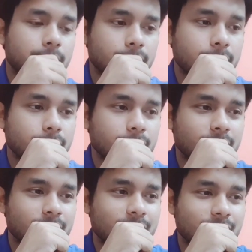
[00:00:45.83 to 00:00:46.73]

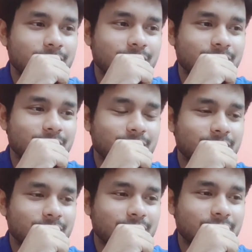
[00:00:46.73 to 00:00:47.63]

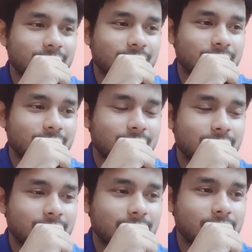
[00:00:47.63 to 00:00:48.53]

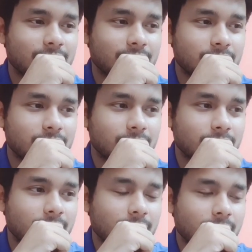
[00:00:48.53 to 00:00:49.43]

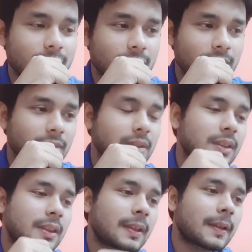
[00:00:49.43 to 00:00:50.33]

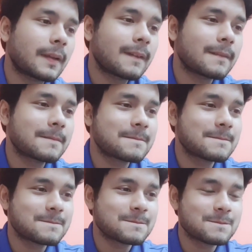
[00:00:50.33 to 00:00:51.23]

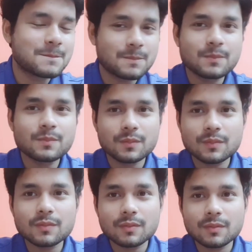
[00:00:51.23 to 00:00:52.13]

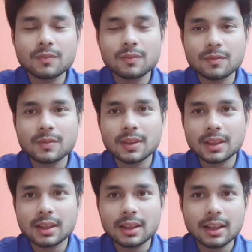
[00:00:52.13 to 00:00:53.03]

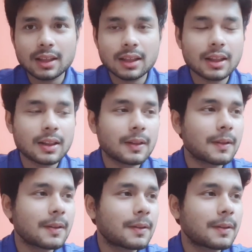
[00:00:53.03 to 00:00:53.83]
This person isn't speaking.